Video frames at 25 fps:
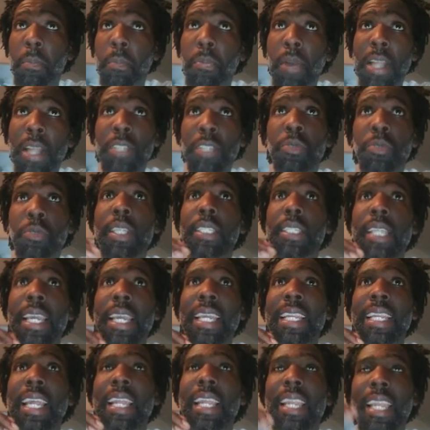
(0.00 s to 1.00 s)
Press release
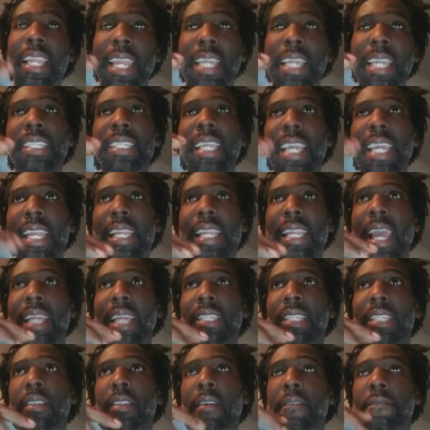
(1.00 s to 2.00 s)
links
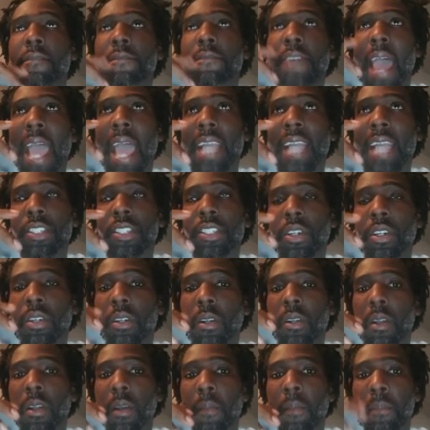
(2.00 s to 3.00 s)
index
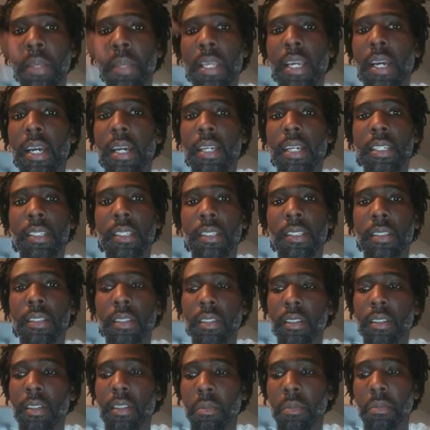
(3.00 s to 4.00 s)
faster because
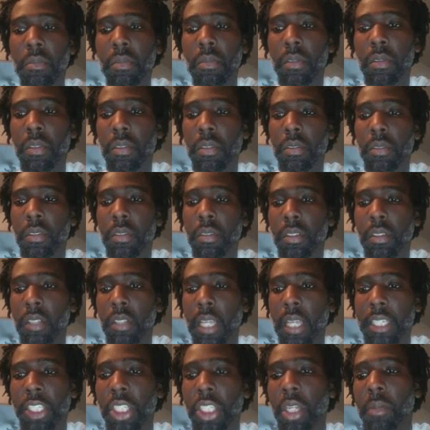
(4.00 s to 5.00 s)

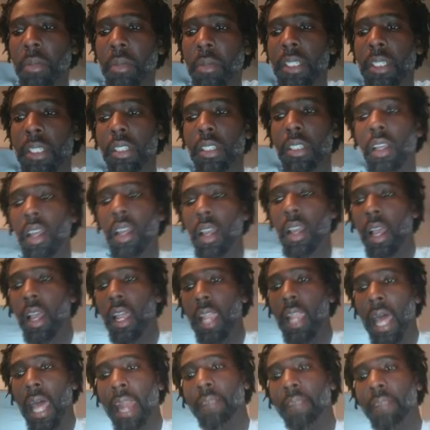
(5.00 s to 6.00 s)
they should be,
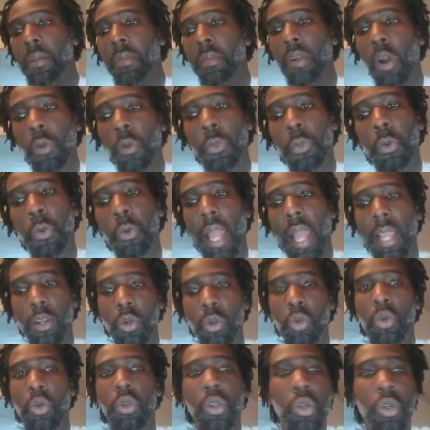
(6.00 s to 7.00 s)
a lot of them go through like
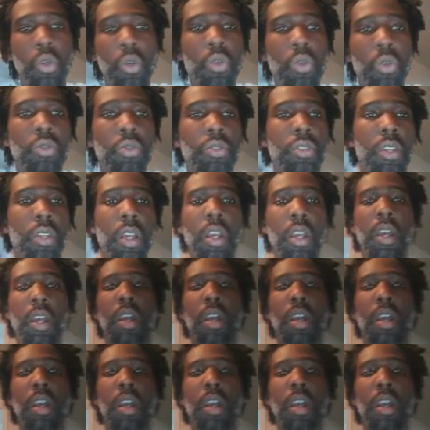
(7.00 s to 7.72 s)
Google News,